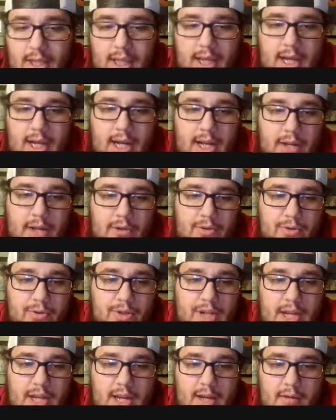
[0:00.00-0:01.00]
And I
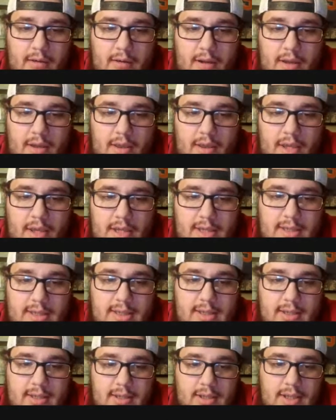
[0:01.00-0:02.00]
understand
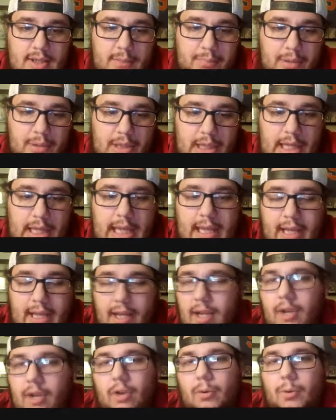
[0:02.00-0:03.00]
the
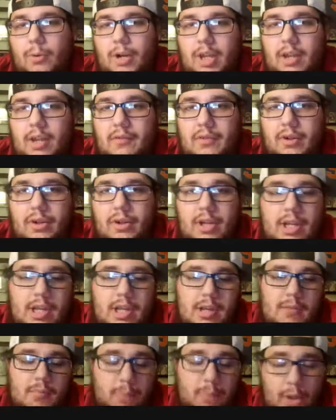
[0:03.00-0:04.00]
plan or whatever,
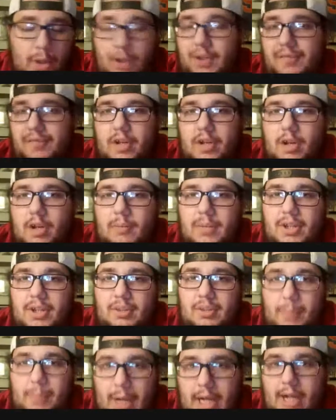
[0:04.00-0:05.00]
build the farm,
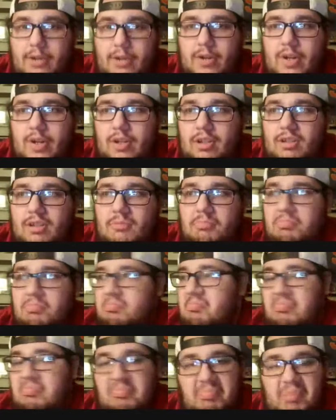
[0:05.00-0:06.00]
because the Padres,
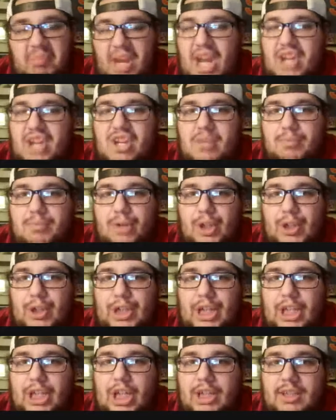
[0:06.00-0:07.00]
AJ Preller
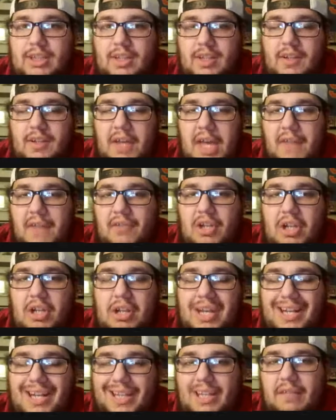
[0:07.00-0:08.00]
got lucked into having
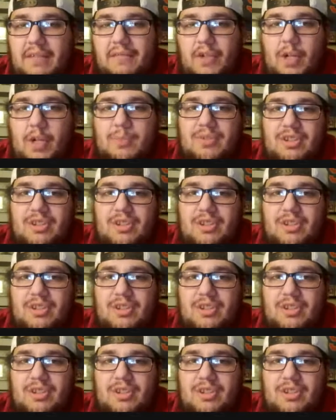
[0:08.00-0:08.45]
an elite farm